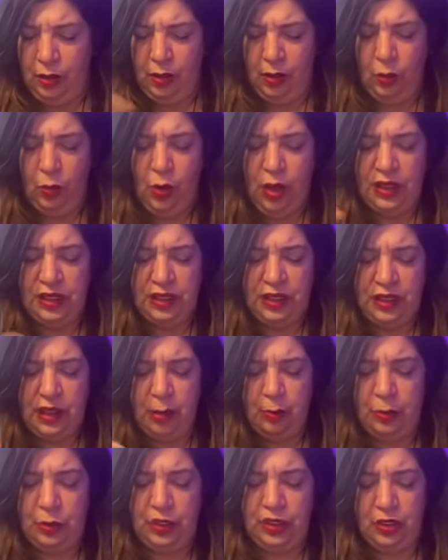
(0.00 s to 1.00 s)
Why is the
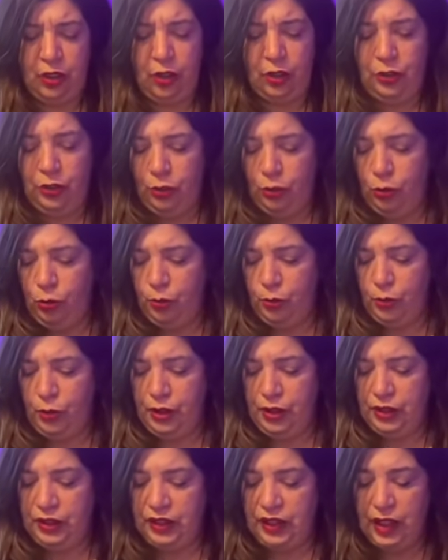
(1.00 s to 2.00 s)
Temperance card here? Oh
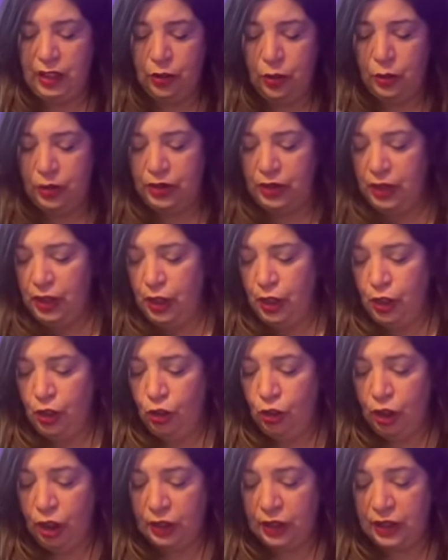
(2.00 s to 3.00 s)
boy, see, I knew it.
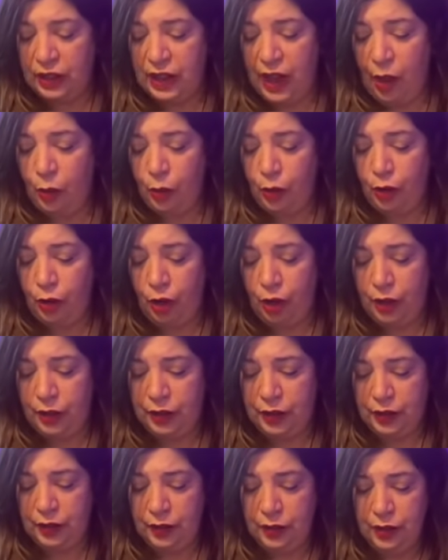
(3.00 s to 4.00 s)
You got the Tower
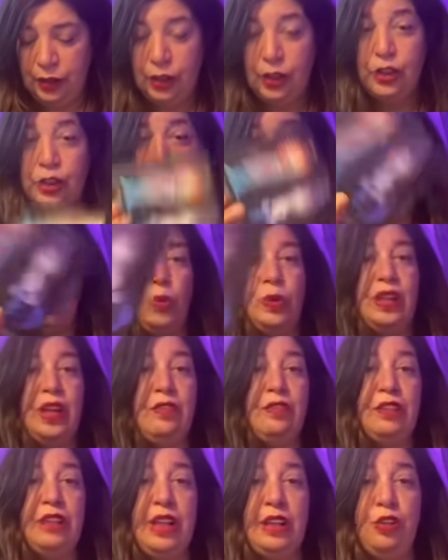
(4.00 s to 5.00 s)
card. So
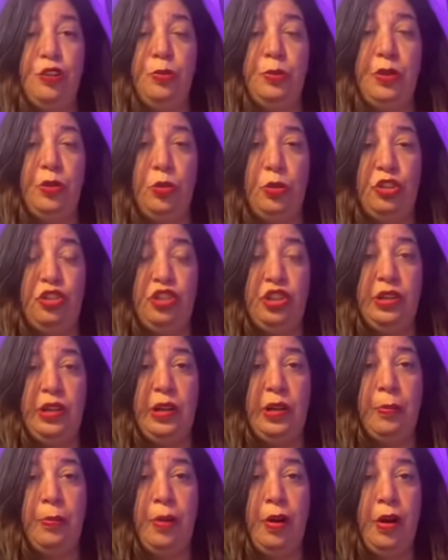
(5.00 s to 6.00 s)
whatever that you've been wishing
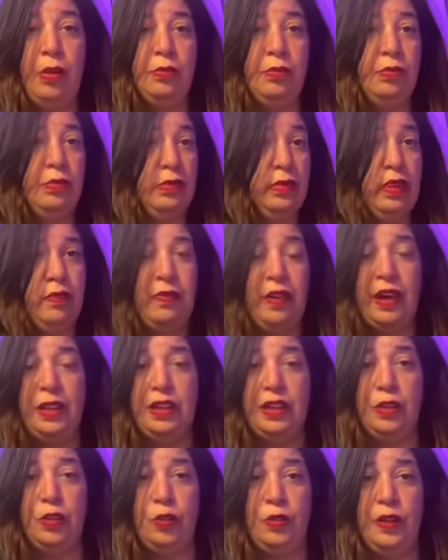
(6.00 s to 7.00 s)
upon, divine
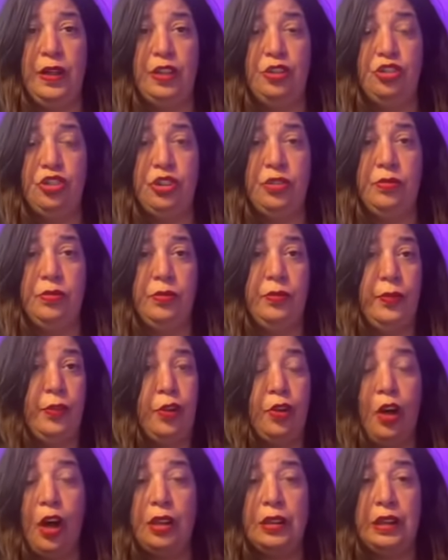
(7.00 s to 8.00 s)
intervention, for
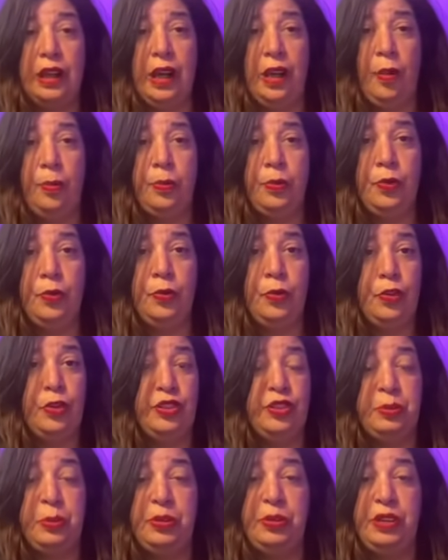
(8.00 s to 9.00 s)
God to help you, for your
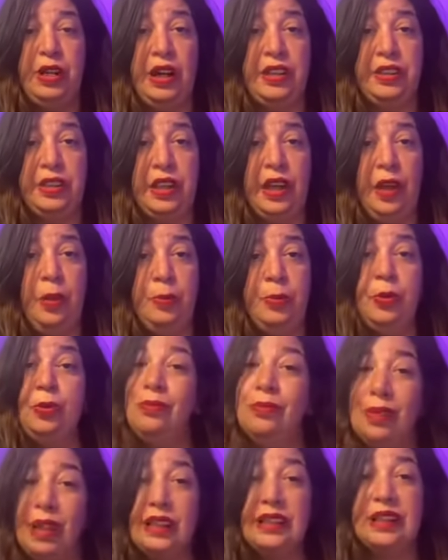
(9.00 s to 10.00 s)
spirit guides to help
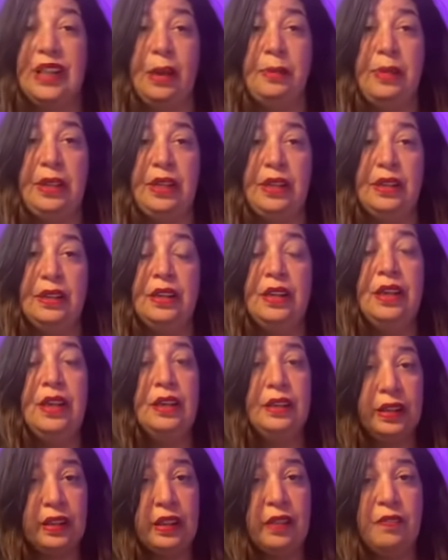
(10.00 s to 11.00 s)
you, it's coming in.
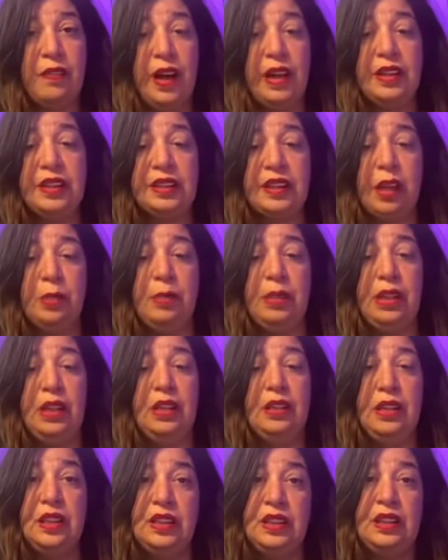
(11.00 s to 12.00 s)
The divine is coming
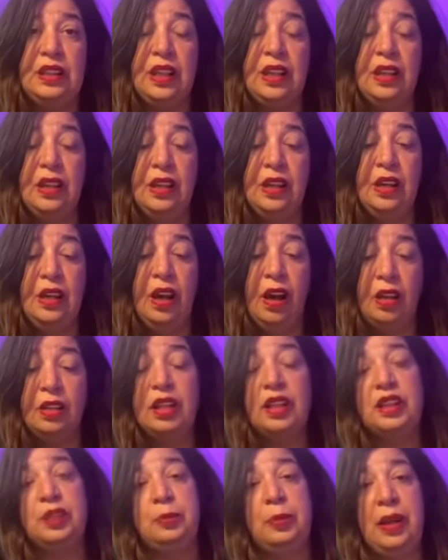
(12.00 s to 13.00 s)
in. This is a
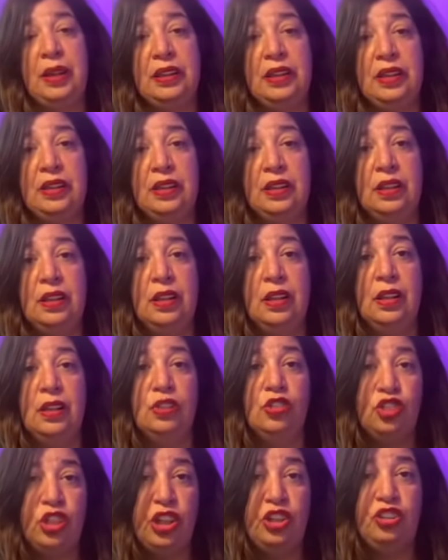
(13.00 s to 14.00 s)
unexpected
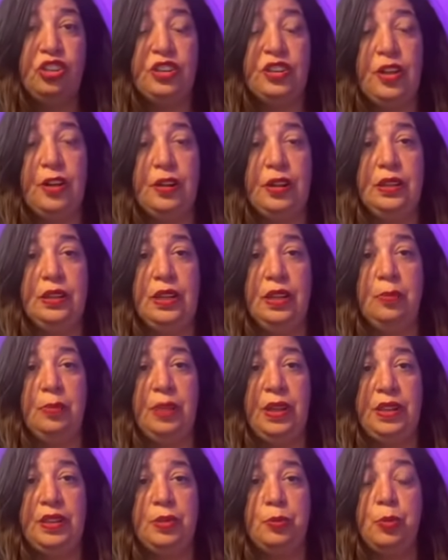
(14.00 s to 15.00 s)
changes that are going to take
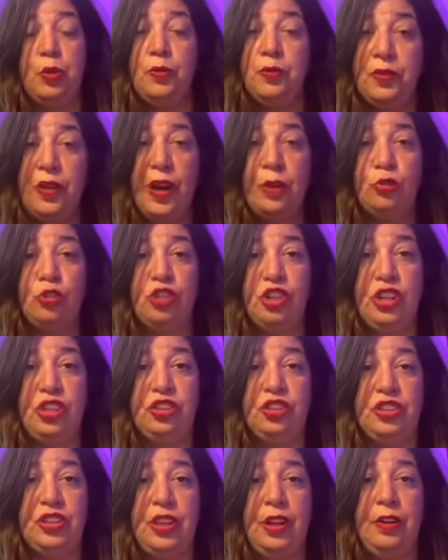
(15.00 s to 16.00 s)
place. Profound
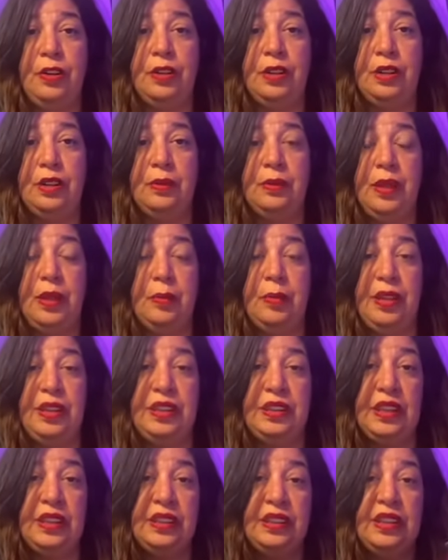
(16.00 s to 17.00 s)
changes that are going to take
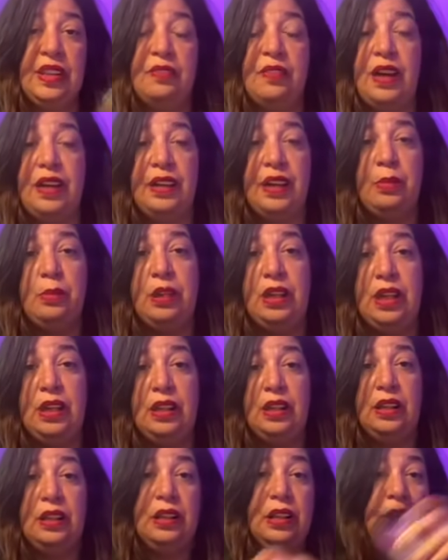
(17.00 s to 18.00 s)
place. This is divine coming
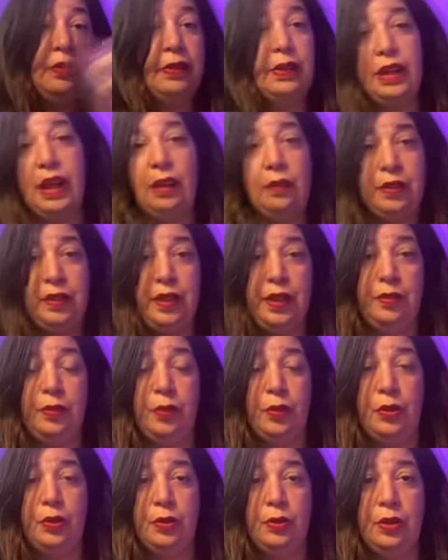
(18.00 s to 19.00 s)
in, clearing everything
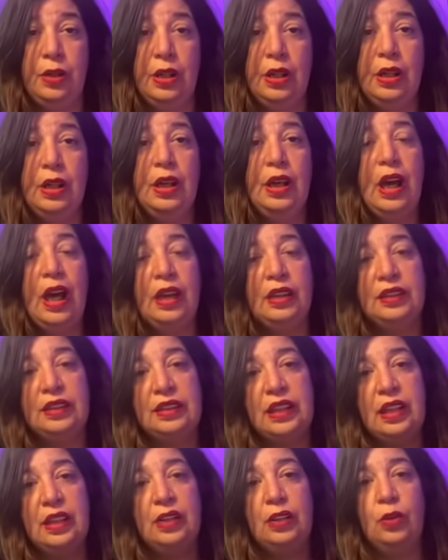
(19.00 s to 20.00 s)
for you and
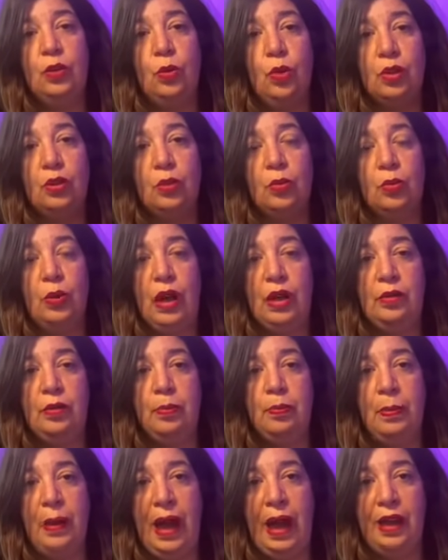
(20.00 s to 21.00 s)
setting you on the right
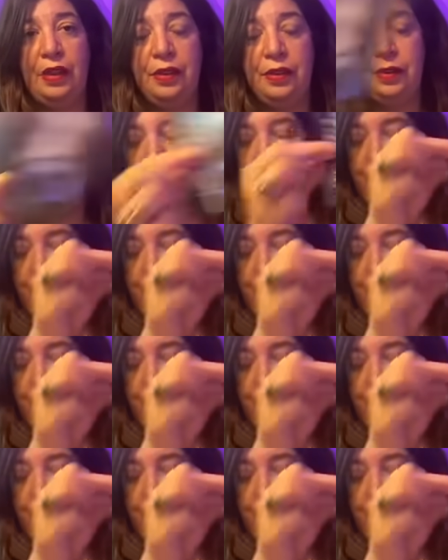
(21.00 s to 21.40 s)
path.